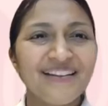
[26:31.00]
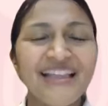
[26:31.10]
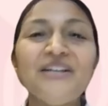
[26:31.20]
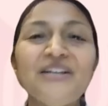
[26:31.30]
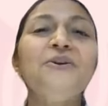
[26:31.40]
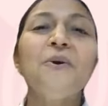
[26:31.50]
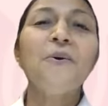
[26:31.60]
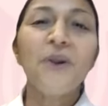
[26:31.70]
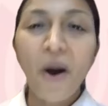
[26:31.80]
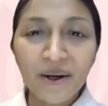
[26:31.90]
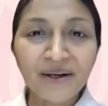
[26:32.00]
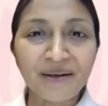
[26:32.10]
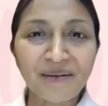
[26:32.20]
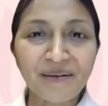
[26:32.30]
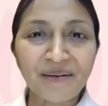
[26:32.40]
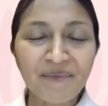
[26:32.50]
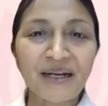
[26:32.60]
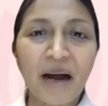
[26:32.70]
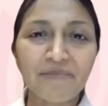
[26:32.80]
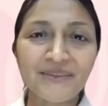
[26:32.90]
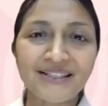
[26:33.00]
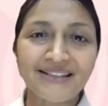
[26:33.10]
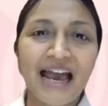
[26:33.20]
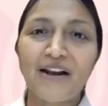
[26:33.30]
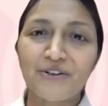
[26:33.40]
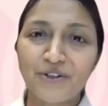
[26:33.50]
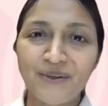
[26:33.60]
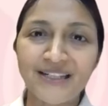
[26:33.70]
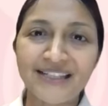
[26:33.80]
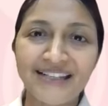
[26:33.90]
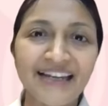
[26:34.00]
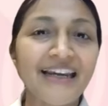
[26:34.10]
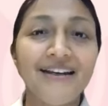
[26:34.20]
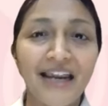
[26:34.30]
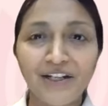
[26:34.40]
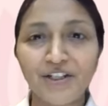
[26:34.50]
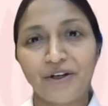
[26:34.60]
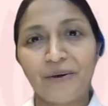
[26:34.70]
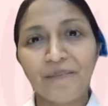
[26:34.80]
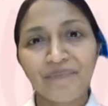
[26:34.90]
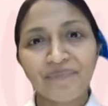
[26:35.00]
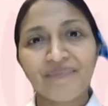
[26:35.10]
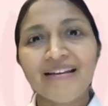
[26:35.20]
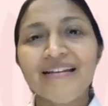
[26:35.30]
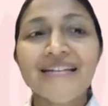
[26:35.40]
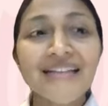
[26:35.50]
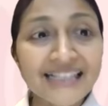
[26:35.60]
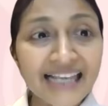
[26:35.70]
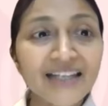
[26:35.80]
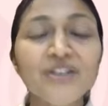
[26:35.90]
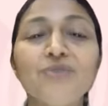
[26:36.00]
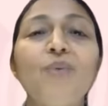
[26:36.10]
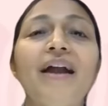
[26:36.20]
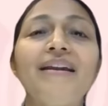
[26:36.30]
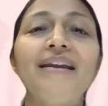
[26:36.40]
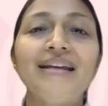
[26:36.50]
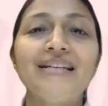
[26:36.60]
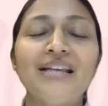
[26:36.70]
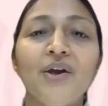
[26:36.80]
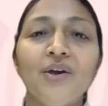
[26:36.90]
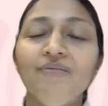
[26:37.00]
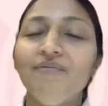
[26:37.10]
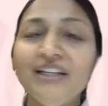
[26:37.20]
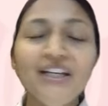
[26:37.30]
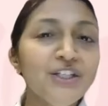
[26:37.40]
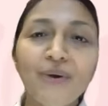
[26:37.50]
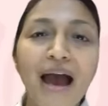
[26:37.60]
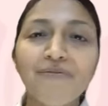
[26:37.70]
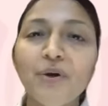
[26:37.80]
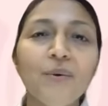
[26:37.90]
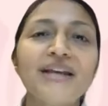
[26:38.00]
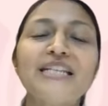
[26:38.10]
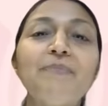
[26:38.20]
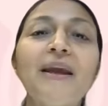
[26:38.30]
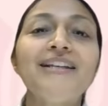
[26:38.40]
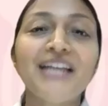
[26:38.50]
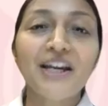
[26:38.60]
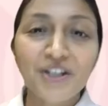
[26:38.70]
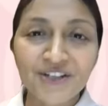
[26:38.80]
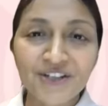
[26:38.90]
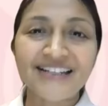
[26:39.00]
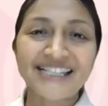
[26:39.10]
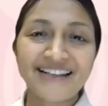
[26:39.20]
Then it no longer becomes altruistic in nature. The second one is we need to have no expectations